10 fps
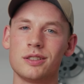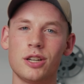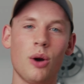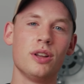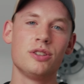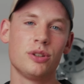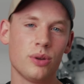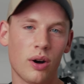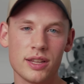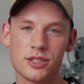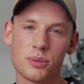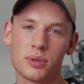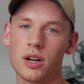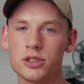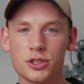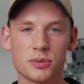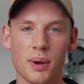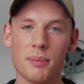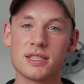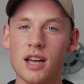go and do all these supercar shoots
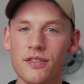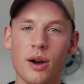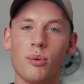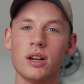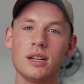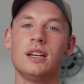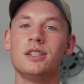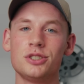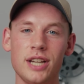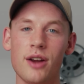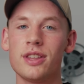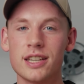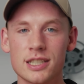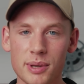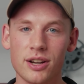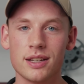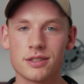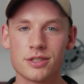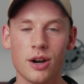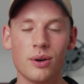by myself. I want to share the
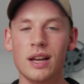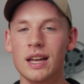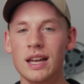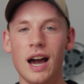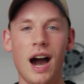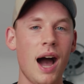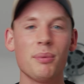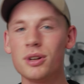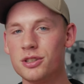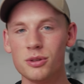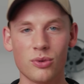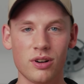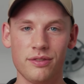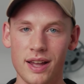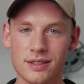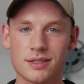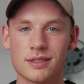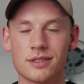experience. So I'm going to do more events.